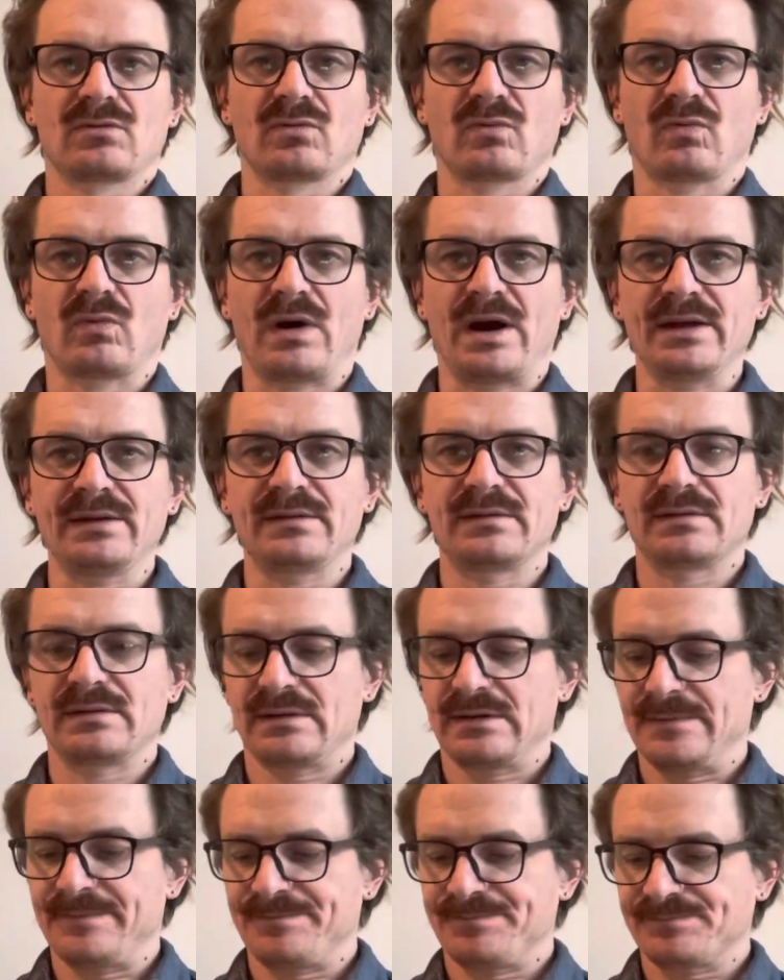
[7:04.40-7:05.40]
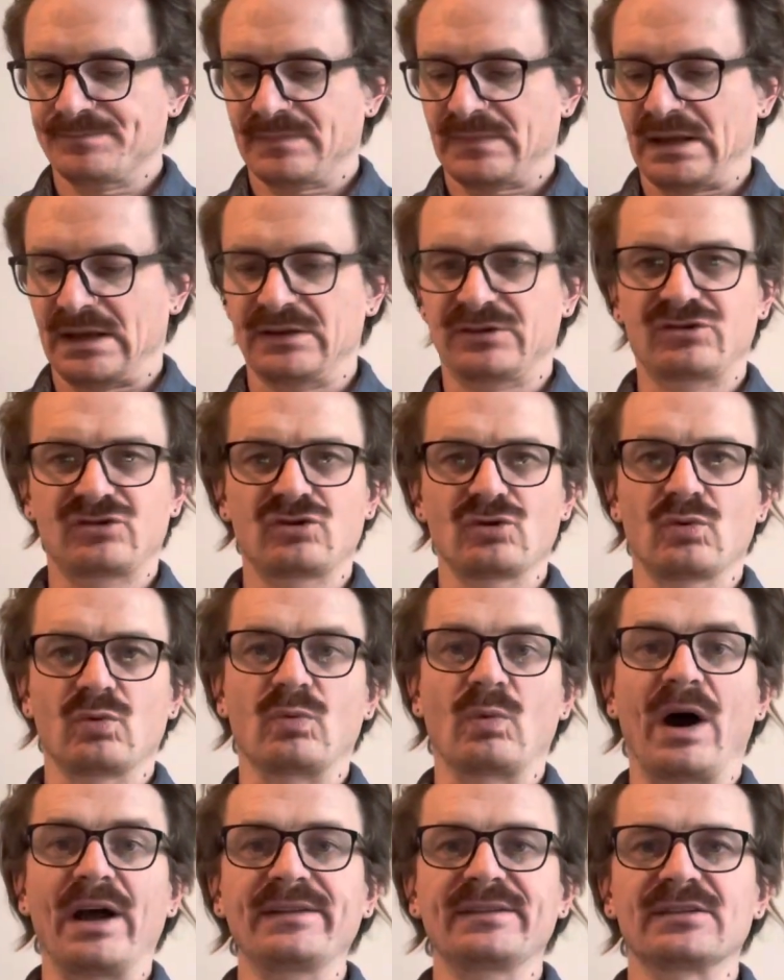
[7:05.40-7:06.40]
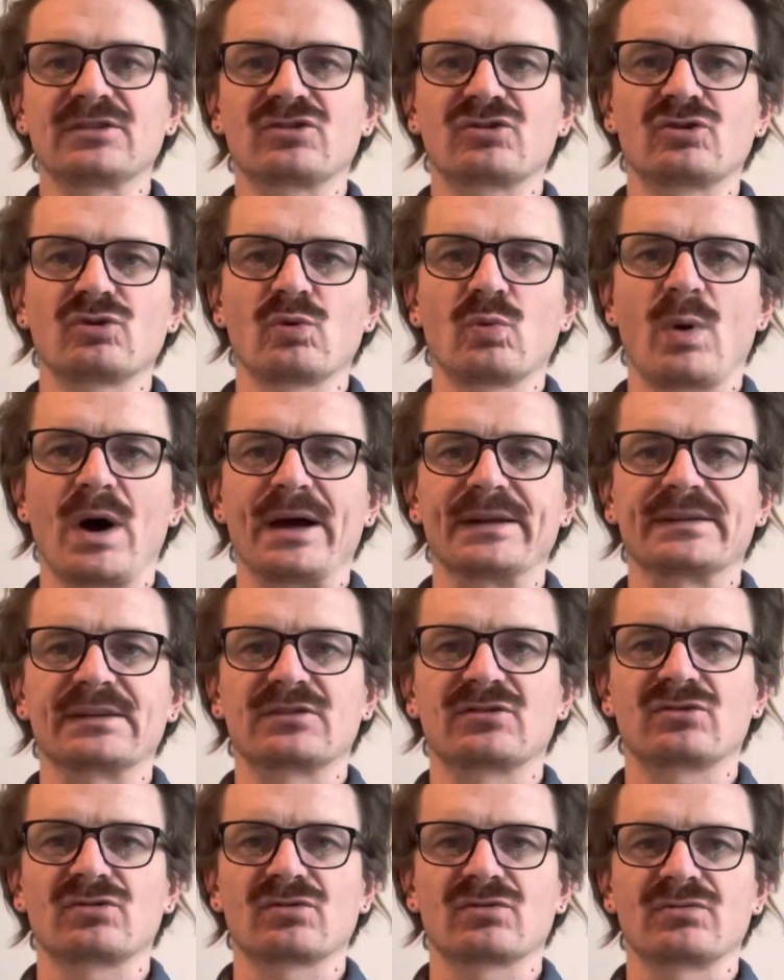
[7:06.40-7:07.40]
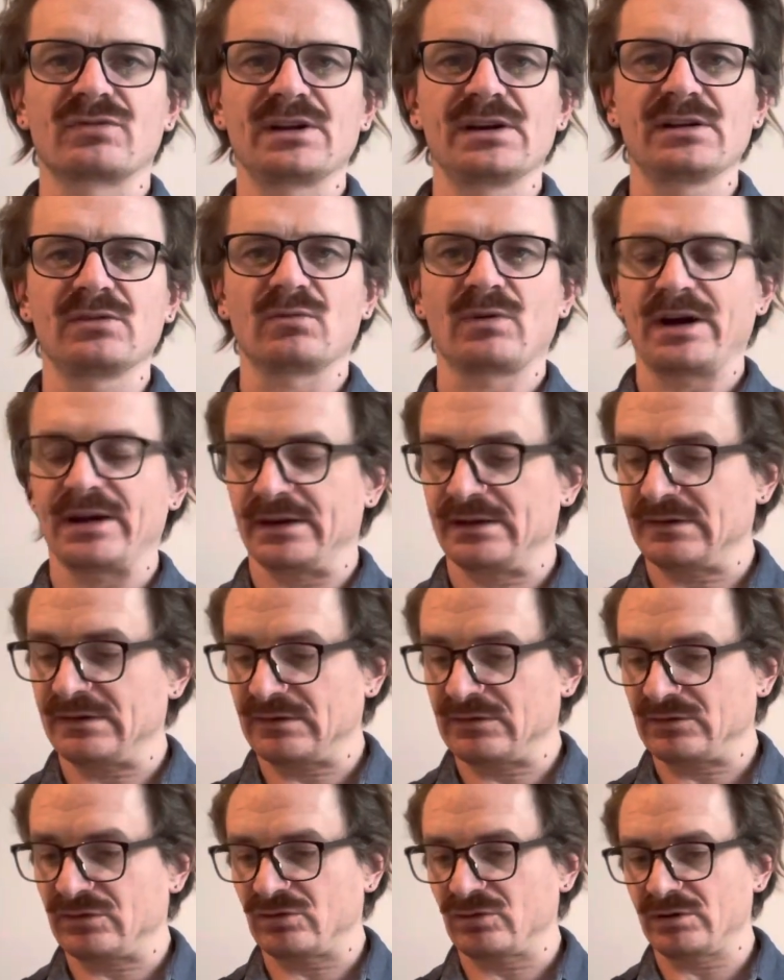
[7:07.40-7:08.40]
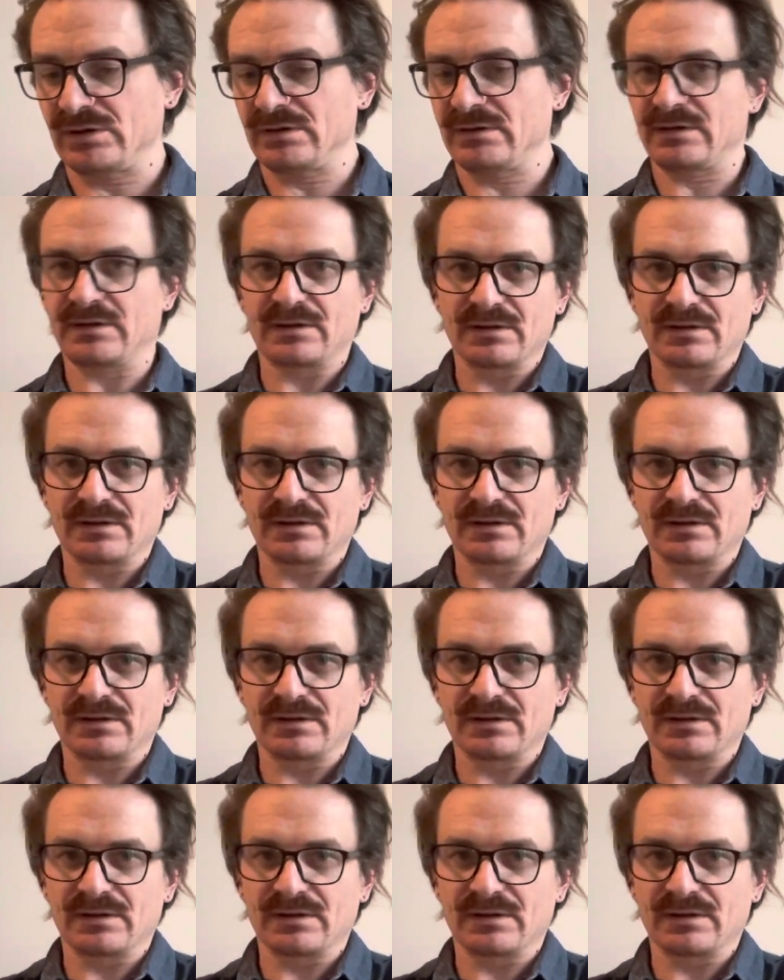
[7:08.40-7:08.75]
What? It's too what? It's too what? It's too real? What is it too?